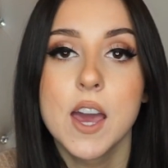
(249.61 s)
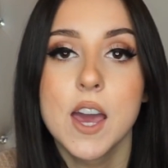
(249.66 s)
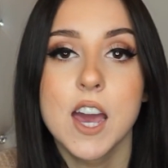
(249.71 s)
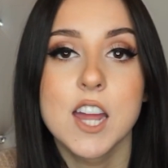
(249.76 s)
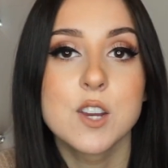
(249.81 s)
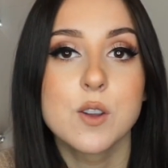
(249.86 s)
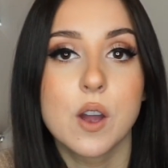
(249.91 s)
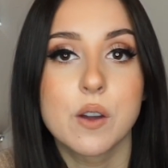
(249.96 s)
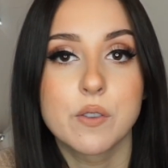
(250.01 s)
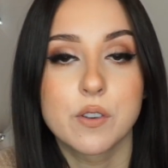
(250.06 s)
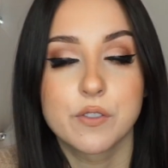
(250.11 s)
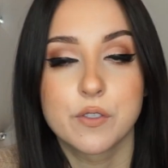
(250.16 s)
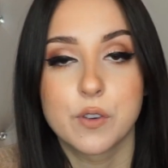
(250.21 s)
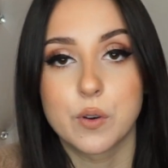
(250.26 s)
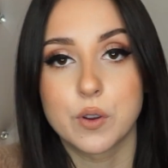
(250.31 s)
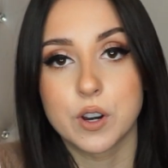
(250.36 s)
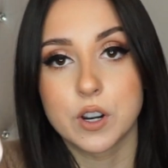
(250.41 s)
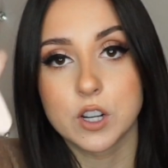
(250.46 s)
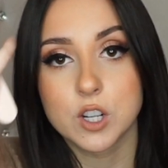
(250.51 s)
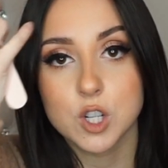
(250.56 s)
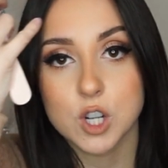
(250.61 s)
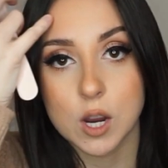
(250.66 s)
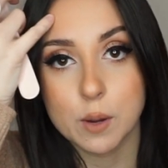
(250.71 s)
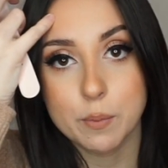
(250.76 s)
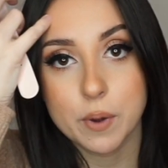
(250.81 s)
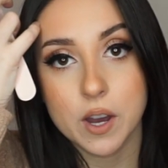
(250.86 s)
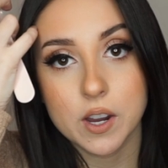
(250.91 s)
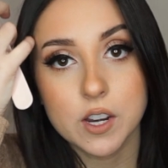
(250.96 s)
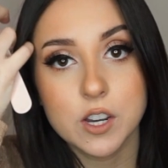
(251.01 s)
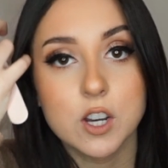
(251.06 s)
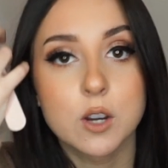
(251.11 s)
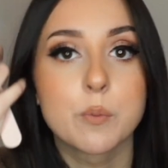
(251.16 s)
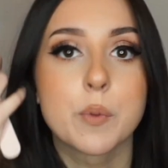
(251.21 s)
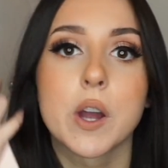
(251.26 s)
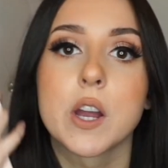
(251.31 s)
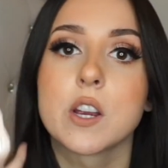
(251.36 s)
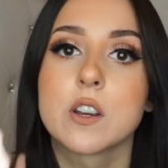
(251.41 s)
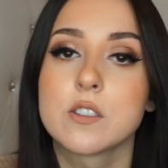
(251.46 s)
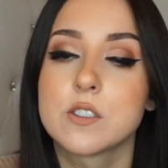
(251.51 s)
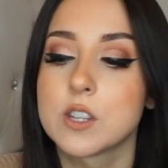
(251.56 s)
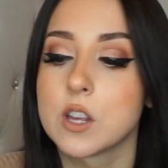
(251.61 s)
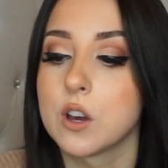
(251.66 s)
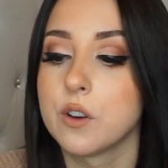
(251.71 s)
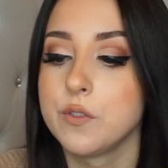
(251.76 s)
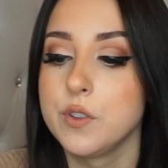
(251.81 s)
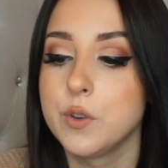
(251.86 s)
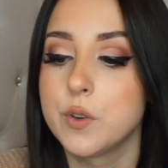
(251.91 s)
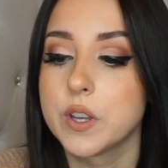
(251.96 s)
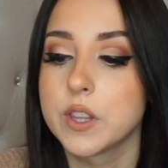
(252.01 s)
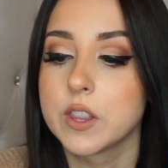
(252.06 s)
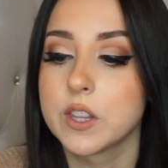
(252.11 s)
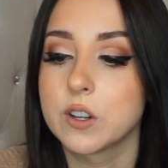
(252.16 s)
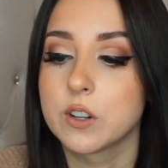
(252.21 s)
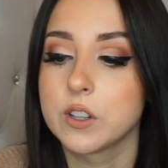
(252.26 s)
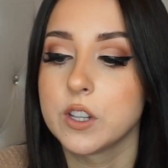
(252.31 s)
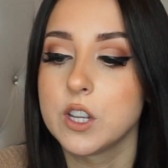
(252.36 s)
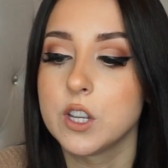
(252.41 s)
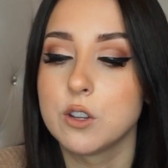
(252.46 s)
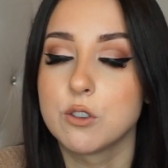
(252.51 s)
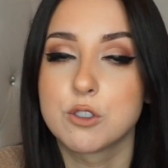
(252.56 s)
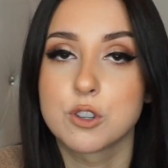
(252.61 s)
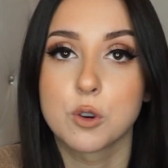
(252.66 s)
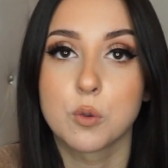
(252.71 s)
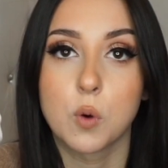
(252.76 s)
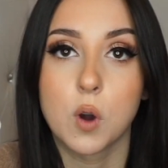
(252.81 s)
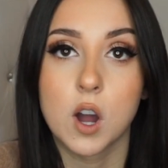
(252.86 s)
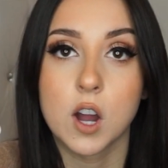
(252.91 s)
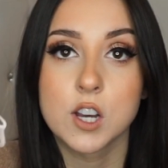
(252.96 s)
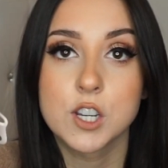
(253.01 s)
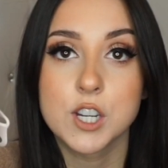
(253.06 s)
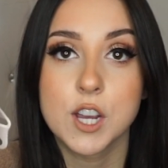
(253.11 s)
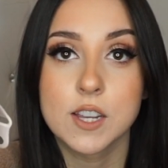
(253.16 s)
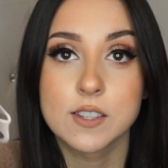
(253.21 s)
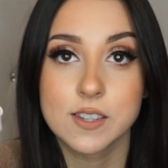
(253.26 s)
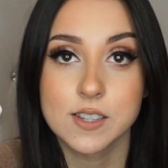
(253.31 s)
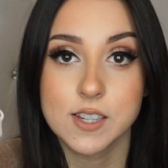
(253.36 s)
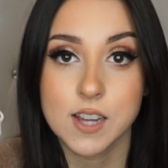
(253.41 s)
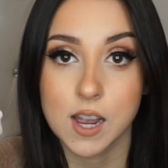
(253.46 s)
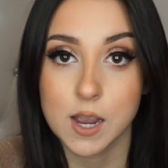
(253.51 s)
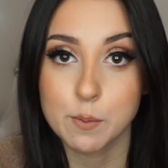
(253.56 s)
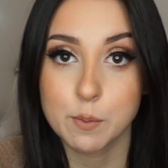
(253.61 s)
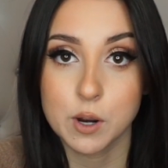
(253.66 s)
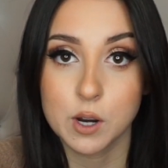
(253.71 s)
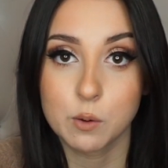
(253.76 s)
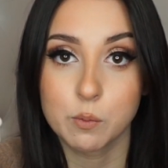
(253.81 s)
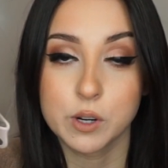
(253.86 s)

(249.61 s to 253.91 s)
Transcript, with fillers: and you have your phone on a tripod and you're by yourself, you can literally use your watch as a timer,